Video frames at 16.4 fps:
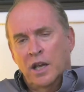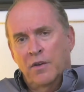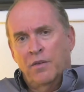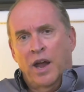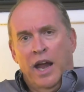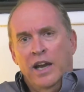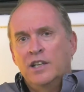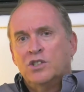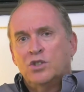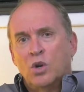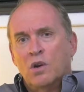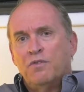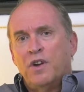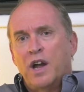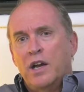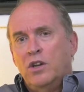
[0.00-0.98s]
any
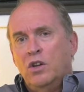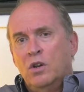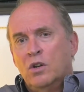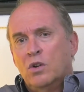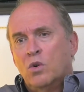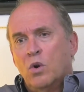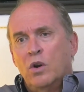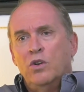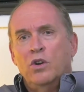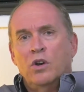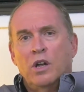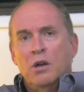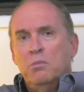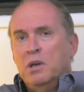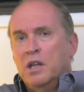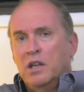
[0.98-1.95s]
certified unicorn, you're
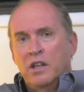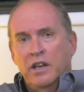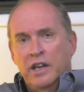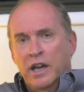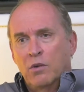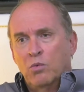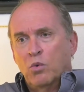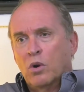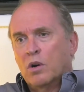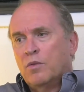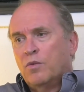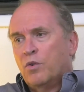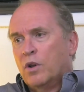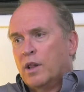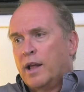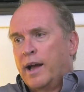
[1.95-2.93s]
going to be in the network
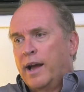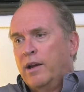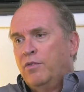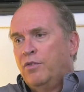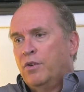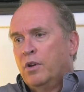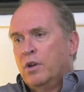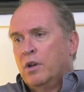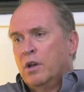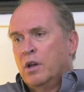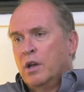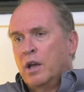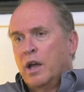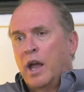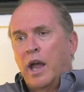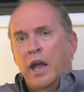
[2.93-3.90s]
for life,
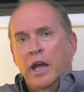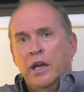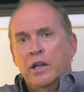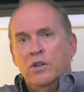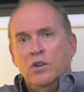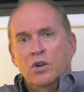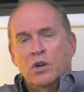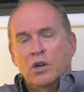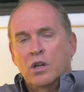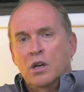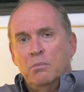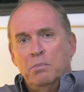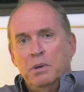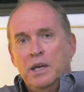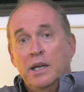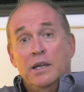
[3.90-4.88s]
and you're going to
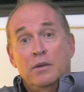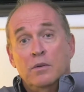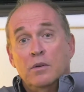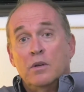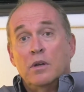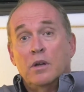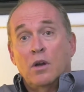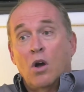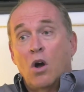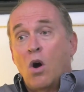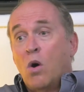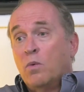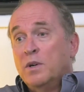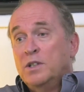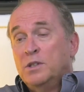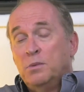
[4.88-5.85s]
be
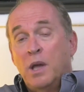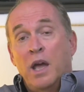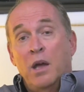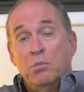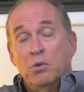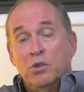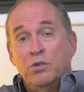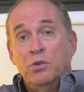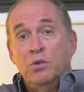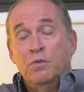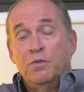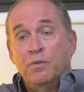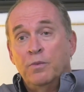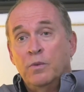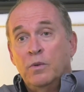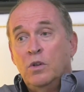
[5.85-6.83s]
always able to
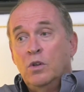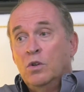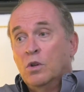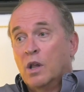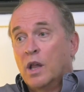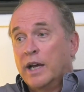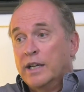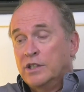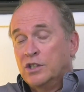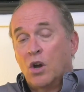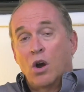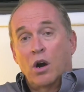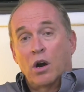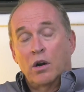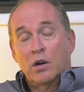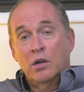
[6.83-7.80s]
utilize
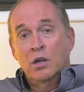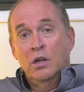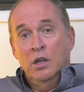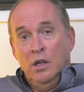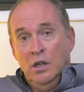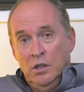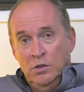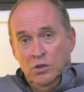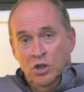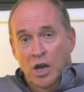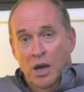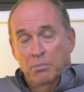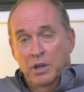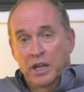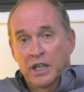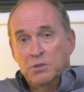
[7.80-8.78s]
our job
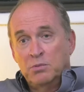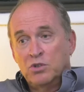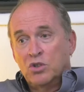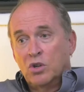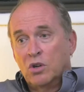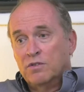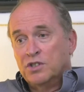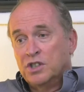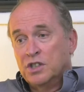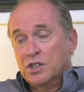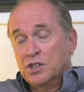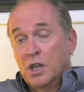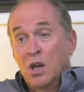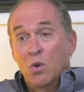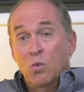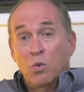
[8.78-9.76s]
placement services,
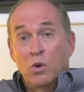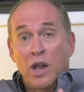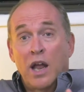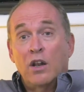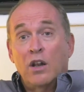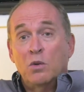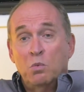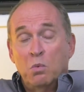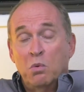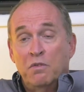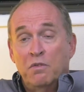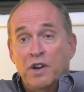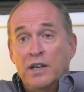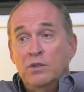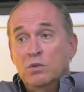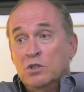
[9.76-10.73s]
where not only will we
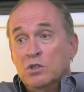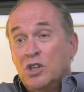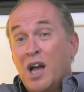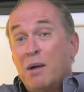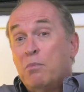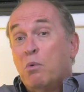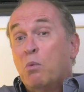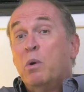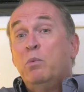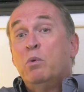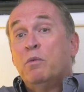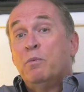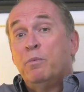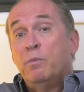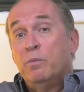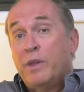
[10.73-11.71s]
find you a job, but we
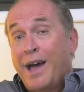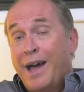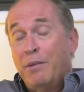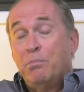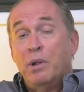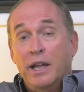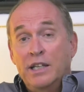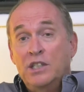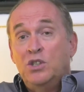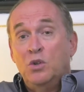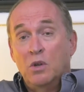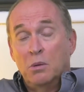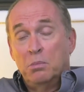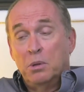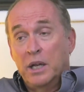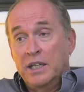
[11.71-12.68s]
will not place you in
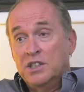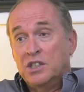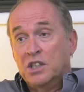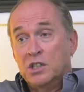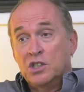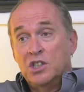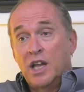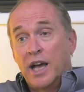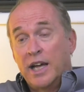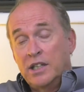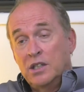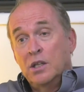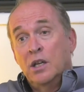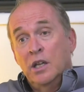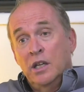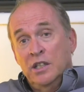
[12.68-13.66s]
a place that's not
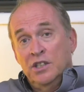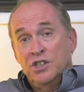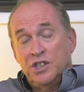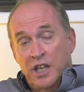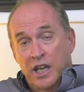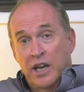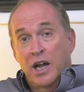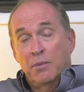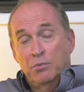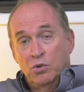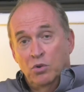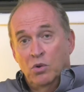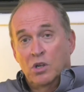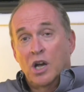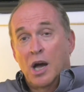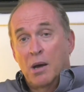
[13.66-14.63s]
set up
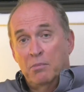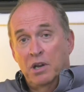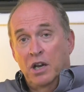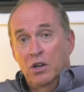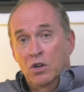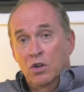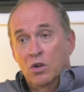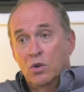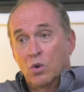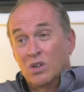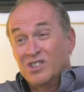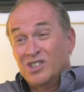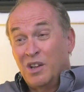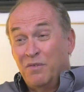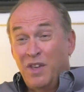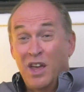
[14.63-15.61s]
to accommodate
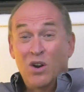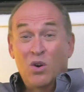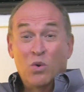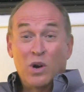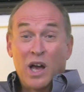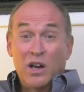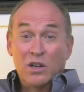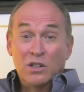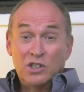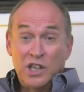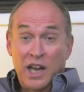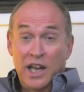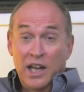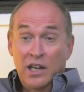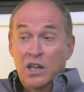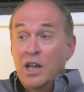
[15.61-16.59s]
unicorns. If they don't
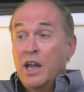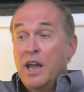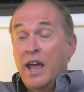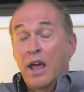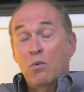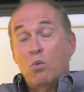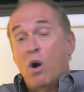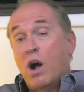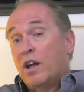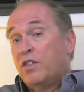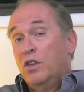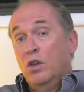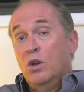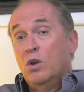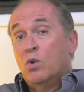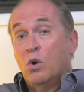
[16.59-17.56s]
understand and walk the
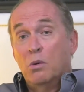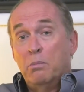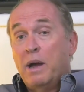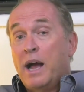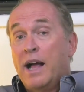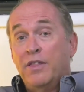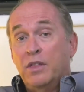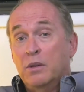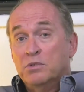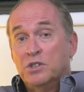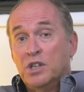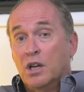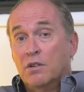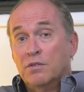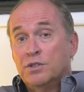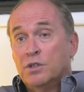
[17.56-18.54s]
unicorn path
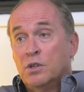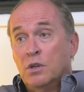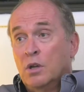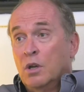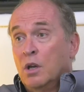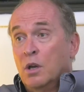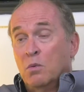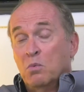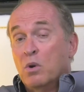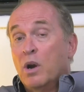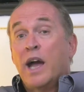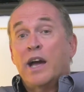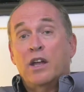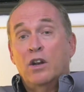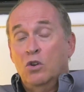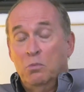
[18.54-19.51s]
themselves, we're
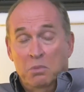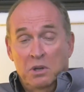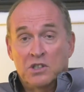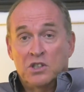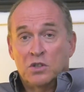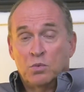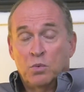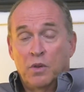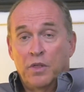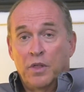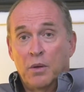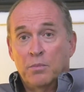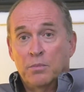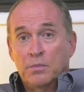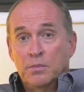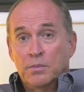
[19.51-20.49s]
not going to do business with them.
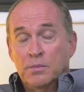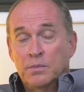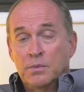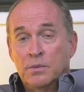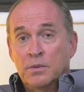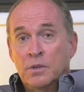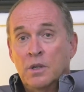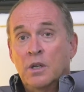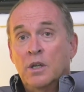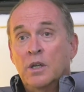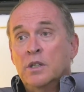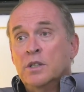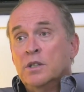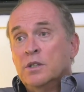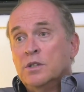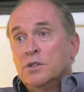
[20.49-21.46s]

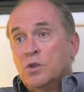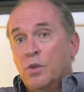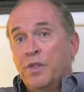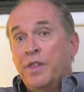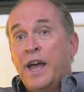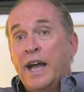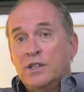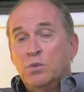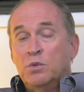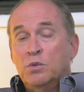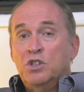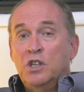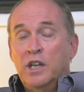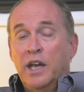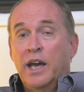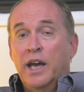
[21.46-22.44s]
So that's what
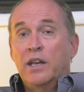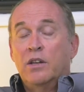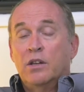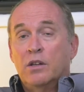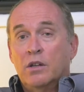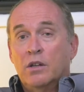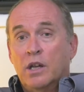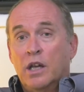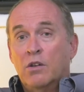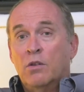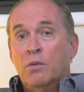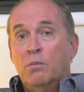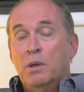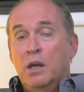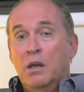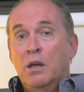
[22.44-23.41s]
you get as being